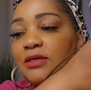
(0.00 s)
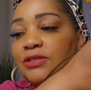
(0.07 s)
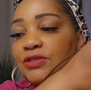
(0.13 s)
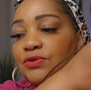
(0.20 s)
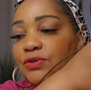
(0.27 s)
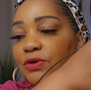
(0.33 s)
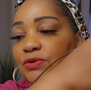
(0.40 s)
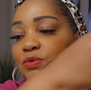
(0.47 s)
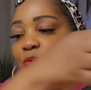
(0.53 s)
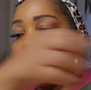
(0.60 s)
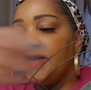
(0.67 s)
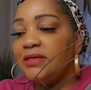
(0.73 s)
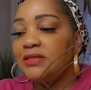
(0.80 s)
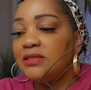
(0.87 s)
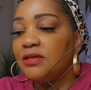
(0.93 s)
to those
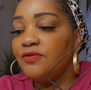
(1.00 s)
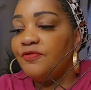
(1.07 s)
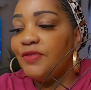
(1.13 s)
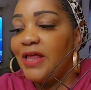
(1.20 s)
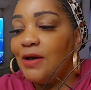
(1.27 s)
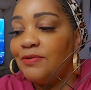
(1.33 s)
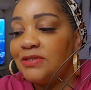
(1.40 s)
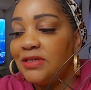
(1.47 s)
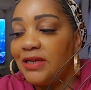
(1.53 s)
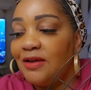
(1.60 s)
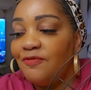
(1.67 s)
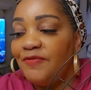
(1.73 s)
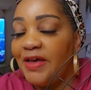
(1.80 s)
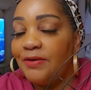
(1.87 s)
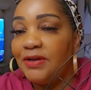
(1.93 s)
white sunflowers that I
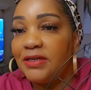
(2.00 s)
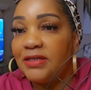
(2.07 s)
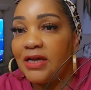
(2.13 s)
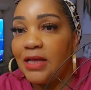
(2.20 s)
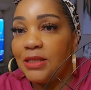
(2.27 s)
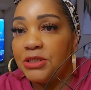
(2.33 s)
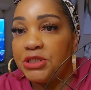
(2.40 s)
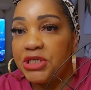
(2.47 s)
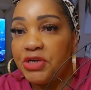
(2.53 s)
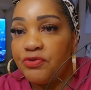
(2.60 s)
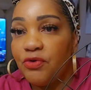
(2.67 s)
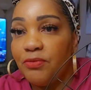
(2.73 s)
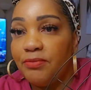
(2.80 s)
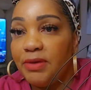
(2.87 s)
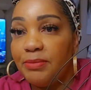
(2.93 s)
found at Dollar
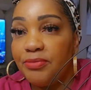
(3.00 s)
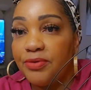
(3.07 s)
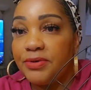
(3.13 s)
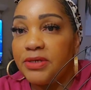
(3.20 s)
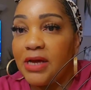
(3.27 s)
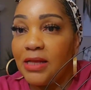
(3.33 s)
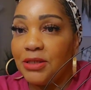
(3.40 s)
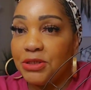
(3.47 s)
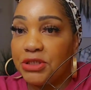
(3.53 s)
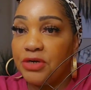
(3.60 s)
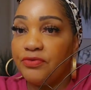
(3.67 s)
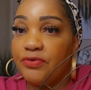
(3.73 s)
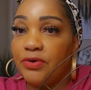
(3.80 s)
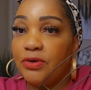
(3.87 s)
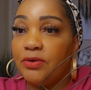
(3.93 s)
General. Remember, Dollar
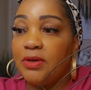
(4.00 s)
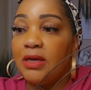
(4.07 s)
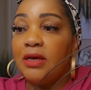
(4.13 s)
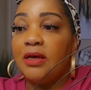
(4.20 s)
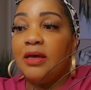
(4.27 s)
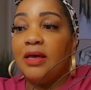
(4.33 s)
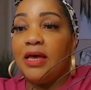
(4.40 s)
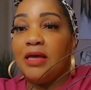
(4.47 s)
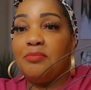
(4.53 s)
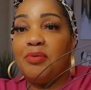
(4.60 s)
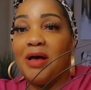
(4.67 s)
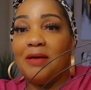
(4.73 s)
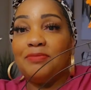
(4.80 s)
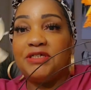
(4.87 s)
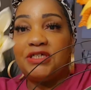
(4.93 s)
General and
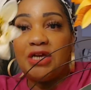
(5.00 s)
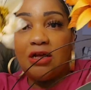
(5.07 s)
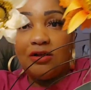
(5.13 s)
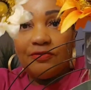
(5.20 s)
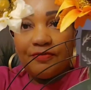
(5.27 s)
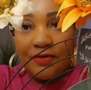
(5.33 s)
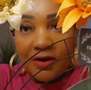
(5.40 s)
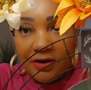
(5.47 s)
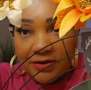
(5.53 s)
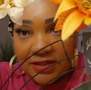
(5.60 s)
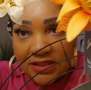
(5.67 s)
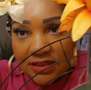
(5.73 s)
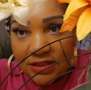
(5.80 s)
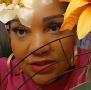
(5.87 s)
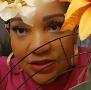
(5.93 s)
Pop Shelf are
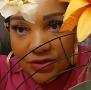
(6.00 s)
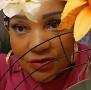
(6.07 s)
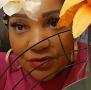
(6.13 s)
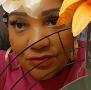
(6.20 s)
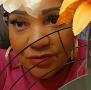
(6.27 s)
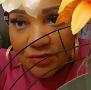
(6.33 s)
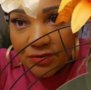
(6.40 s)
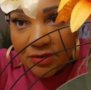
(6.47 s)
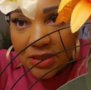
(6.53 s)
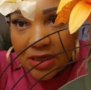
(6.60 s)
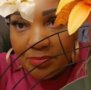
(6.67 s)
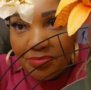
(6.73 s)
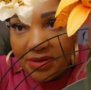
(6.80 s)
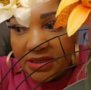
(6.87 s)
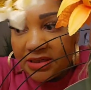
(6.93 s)
sister
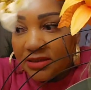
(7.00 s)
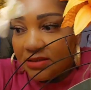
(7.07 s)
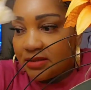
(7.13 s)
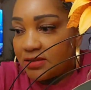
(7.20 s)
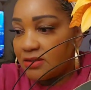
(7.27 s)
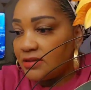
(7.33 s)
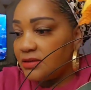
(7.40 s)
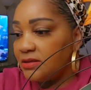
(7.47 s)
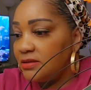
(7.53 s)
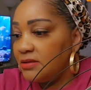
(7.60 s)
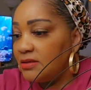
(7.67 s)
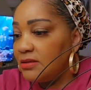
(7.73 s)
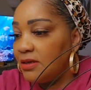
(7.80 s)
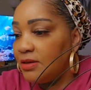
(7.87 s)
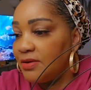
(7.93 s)
companies.
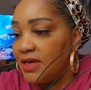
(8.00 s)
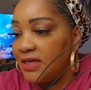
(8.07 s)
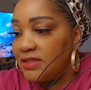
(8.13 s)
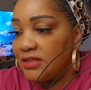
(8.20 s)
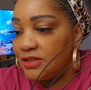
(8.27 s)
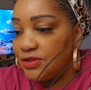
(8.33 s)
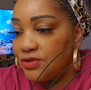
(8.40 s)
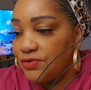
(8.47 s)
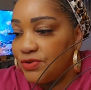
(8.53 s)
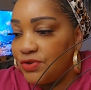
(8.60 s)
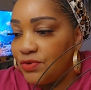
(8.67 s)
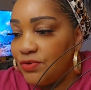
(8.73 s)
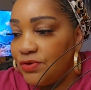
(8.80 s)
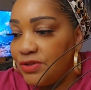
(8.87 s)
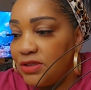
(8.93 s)
Okay, sister
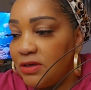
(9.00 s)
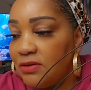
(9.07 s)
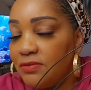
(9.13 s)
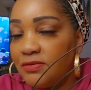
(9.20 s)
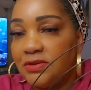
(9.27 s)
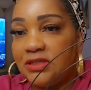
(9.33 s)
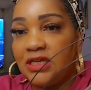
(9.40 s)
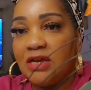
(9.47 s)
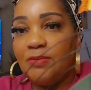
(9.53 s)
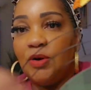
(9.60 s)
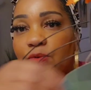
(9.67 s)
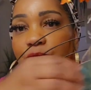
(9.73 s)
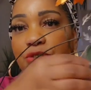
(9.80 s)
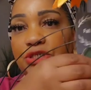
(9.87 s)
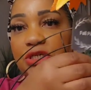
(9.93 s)
stores. They're same
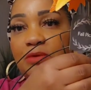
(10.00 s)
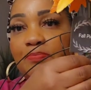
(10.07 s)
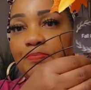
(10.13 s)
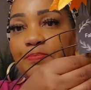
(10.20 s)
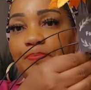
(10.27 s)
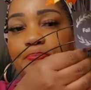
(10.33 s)
ownership.